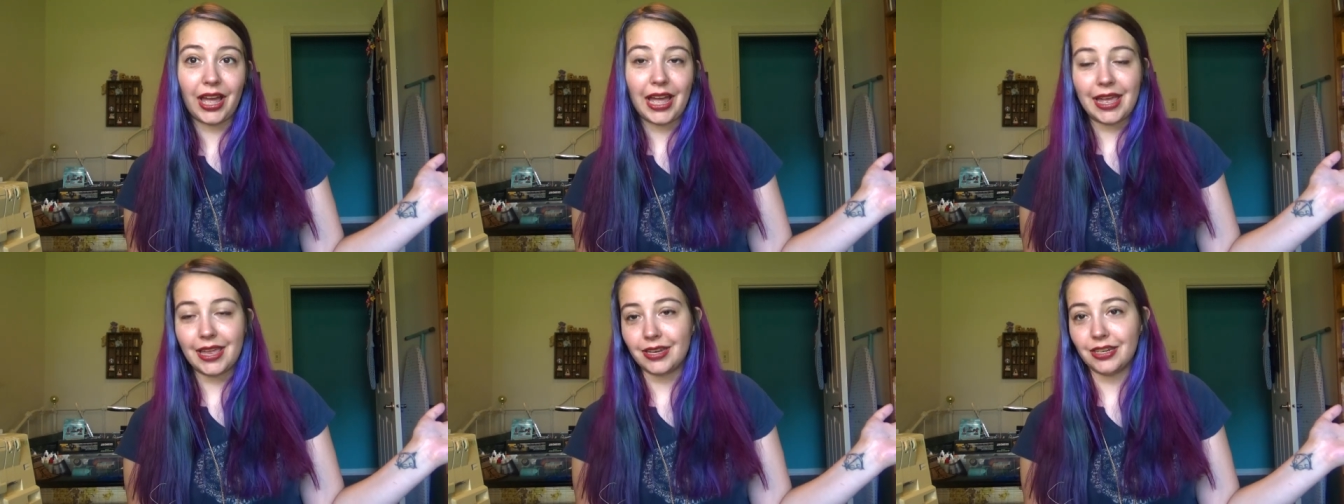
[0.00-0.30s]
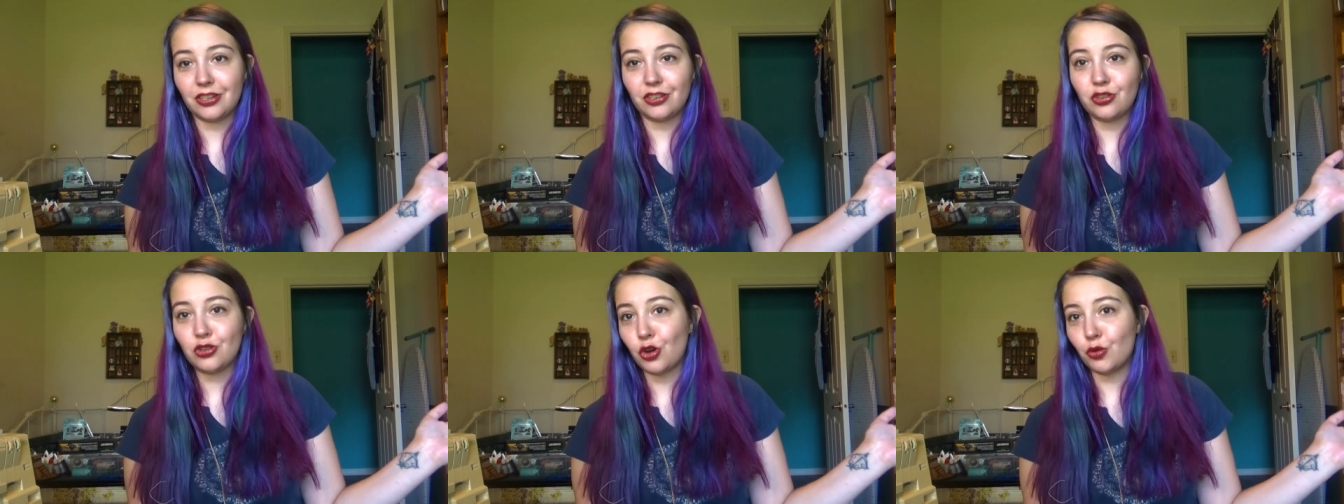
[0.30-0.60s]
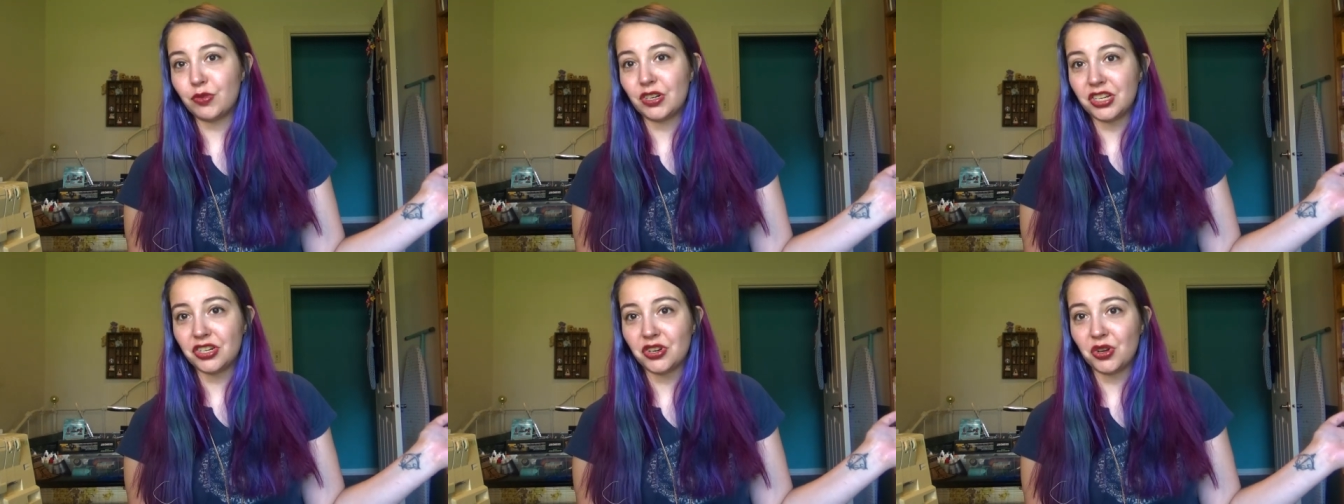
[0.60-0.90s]
and
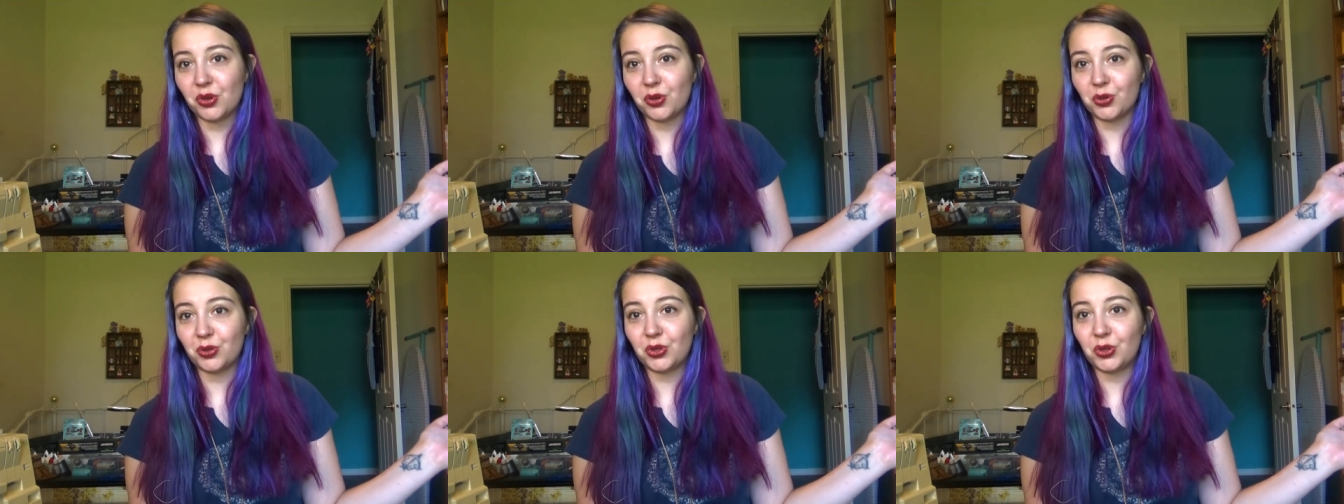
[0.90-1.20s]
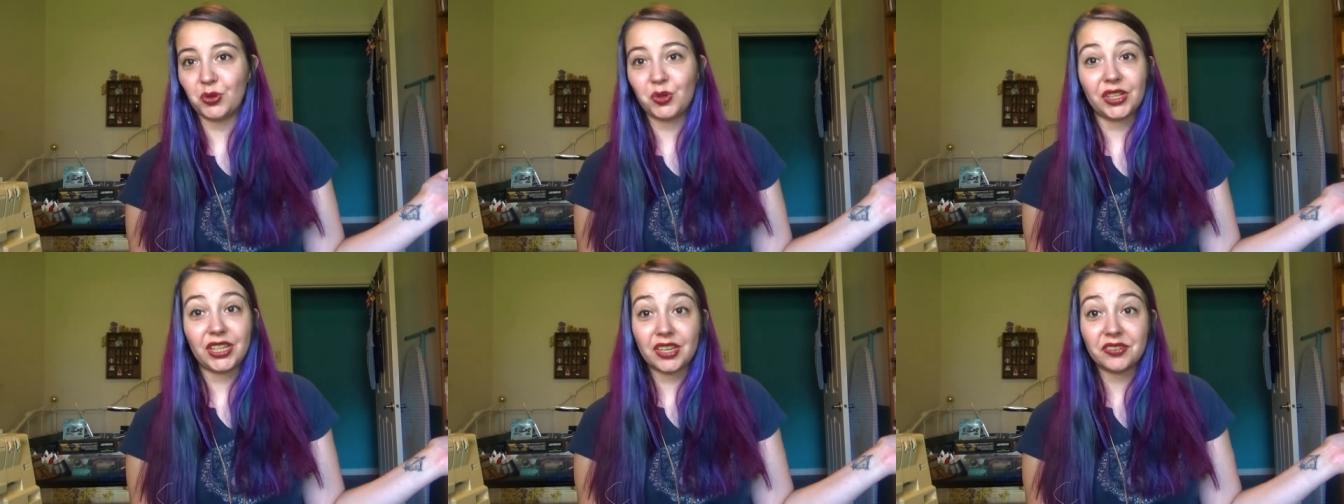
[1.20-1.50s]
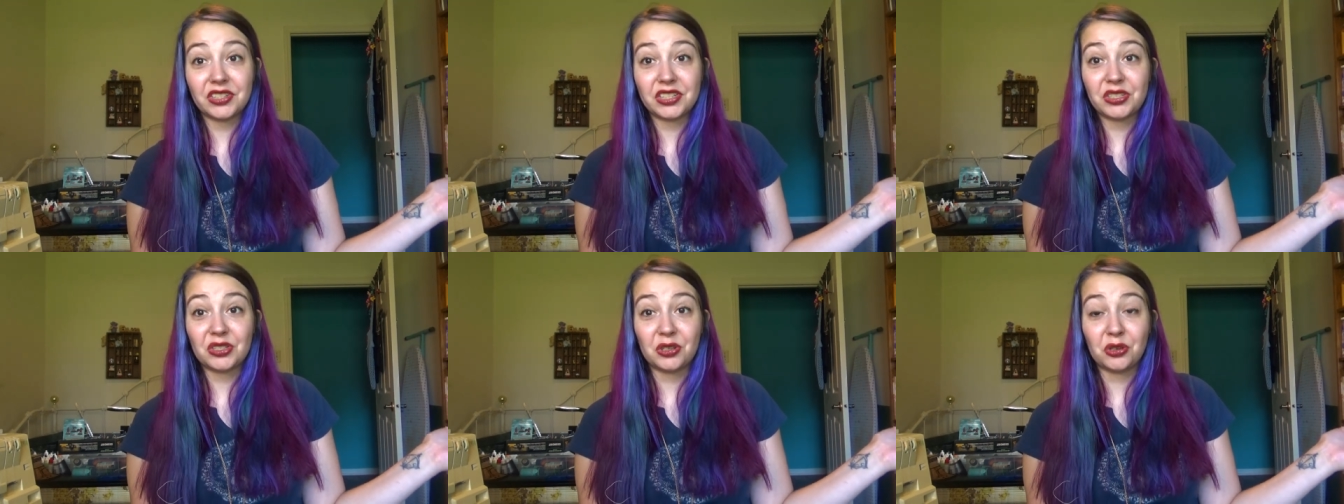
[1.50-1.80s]
nobody knows who to give
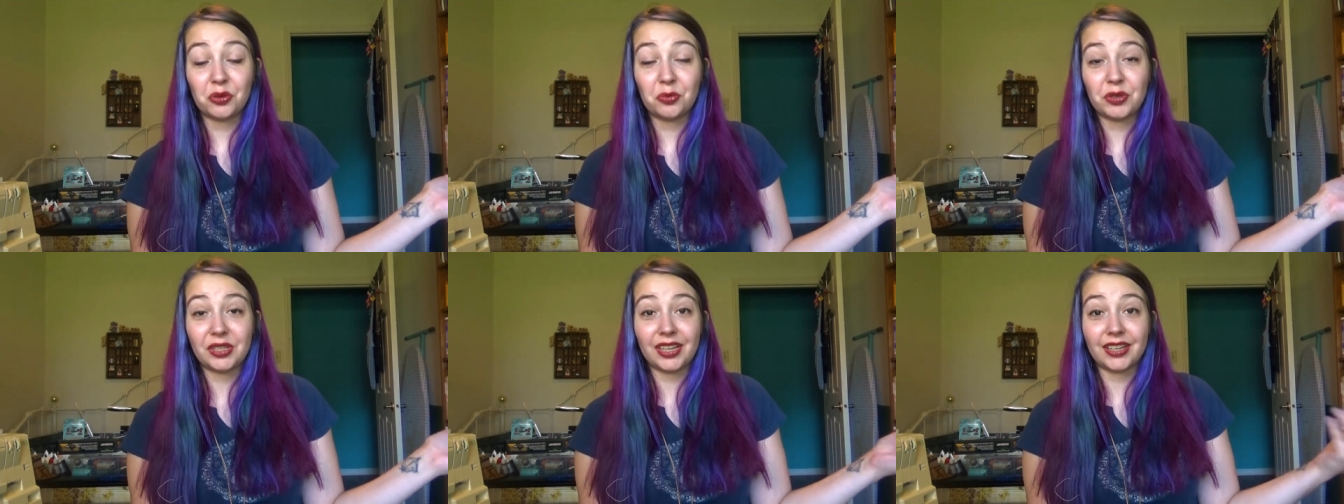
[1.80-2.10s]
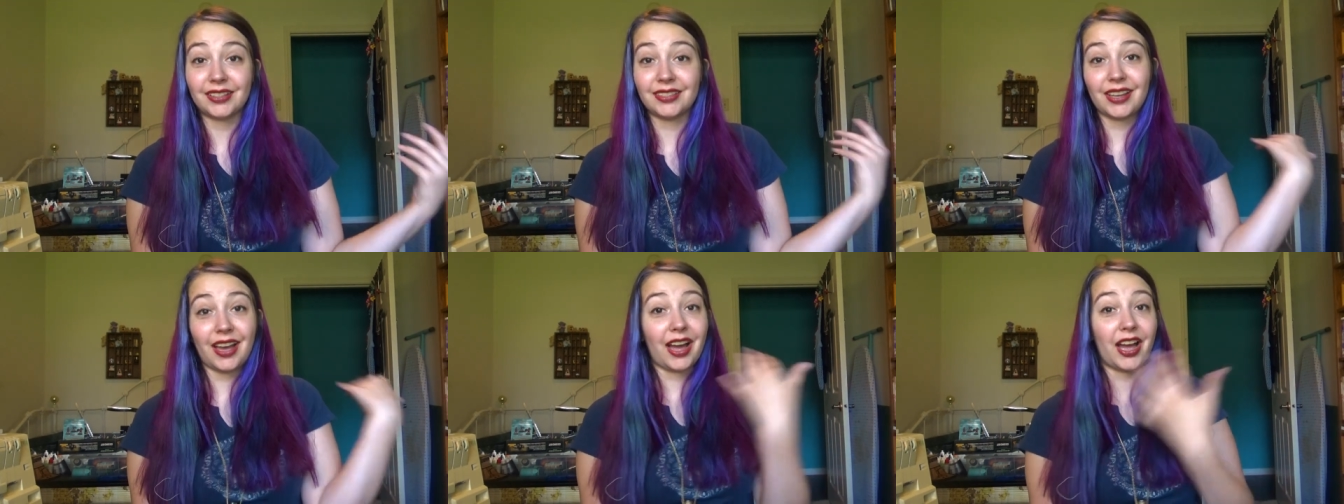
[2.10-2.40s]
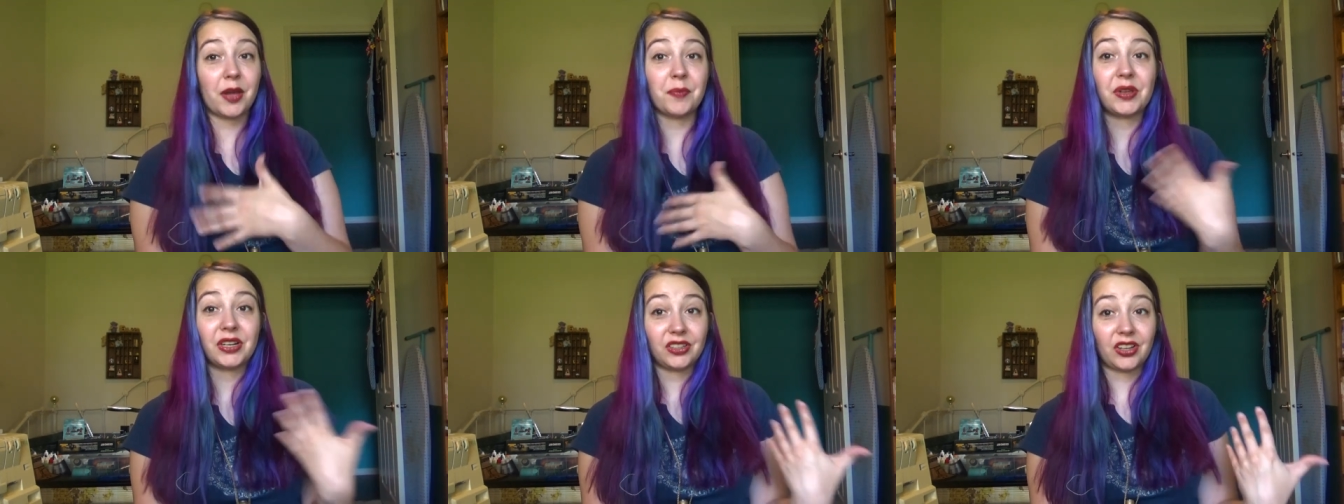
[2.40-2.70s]
it to because
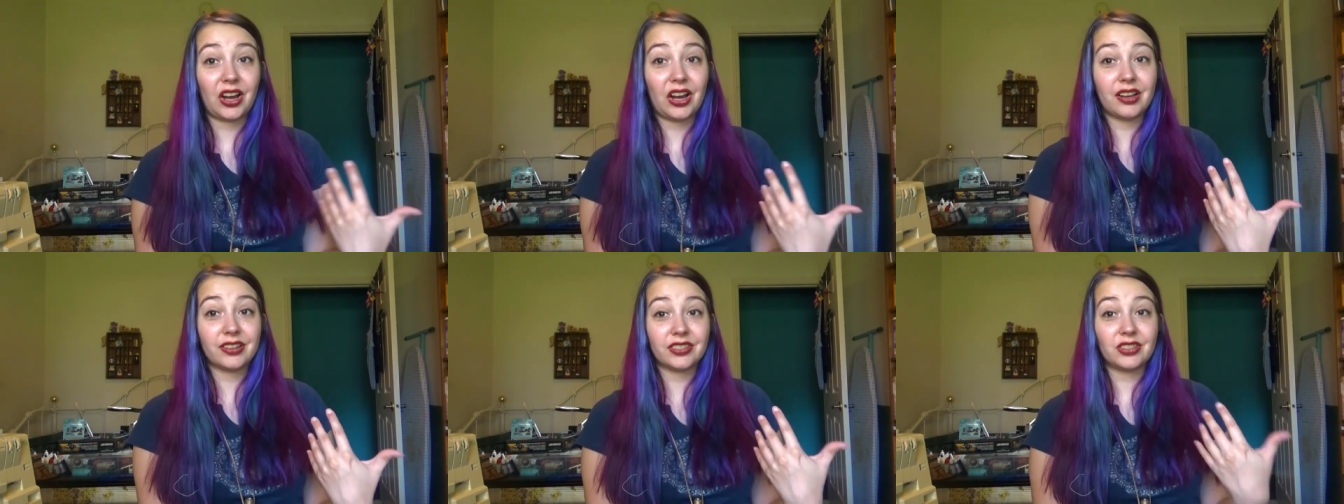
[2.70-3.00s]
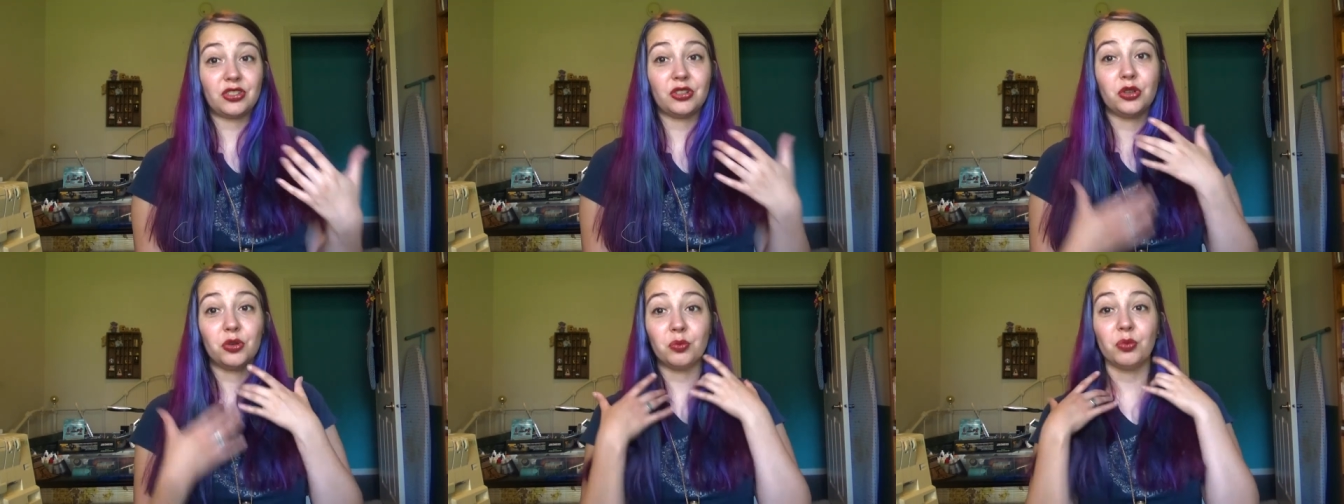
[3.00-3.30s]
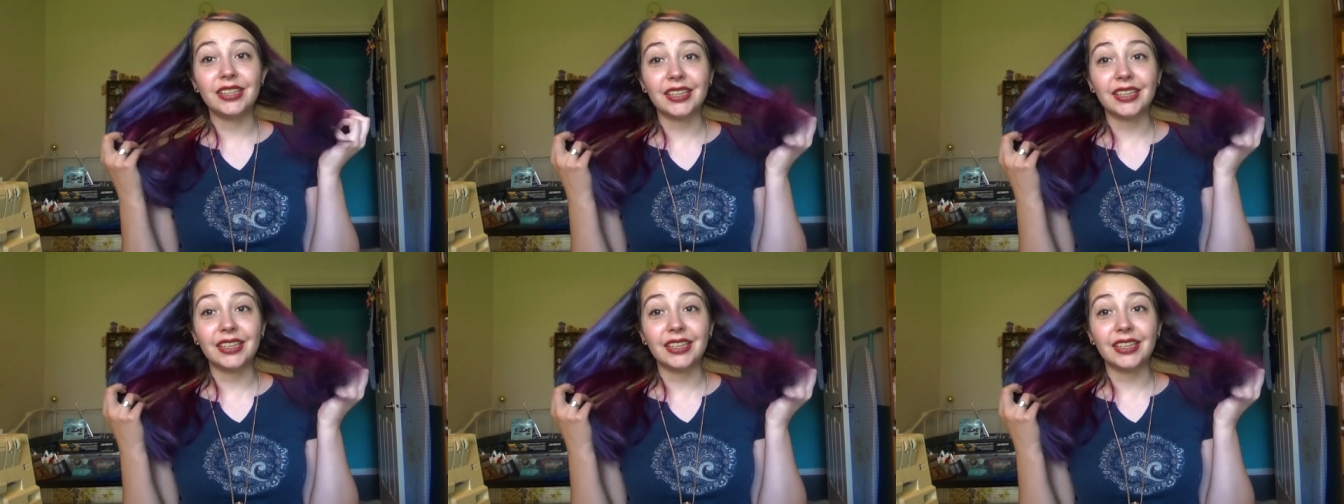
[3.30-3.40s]
I'm in costume.